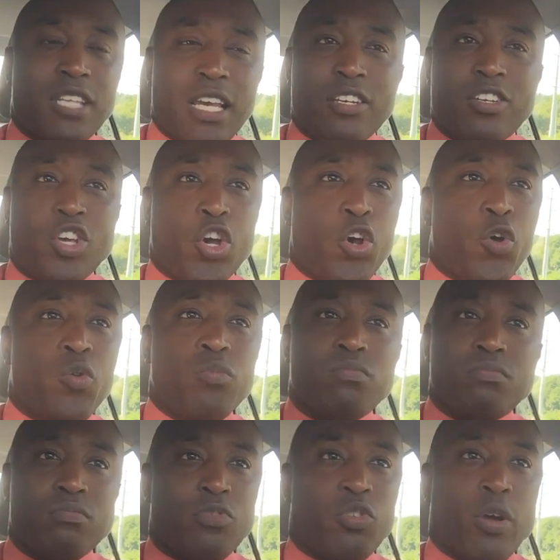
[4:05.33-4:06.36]
TEDCO,
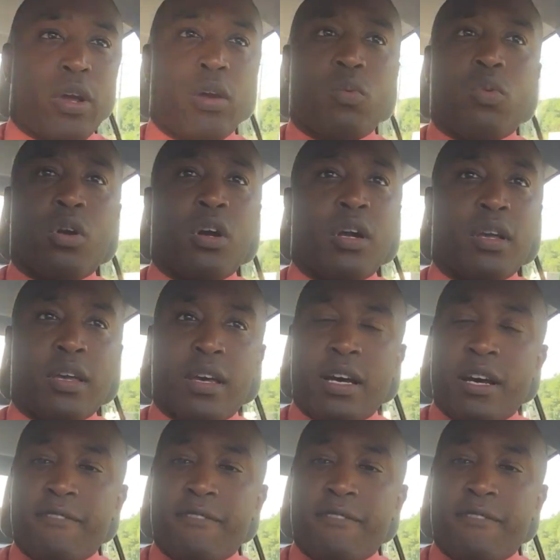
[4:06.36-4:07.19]
great work.